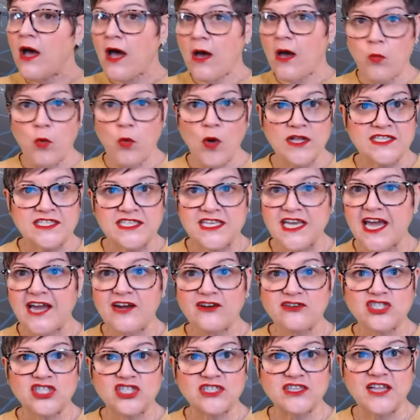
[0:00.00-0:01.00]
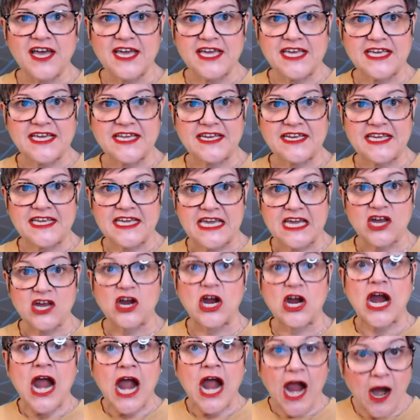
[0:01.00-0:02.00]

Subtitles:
What's the energy like in here?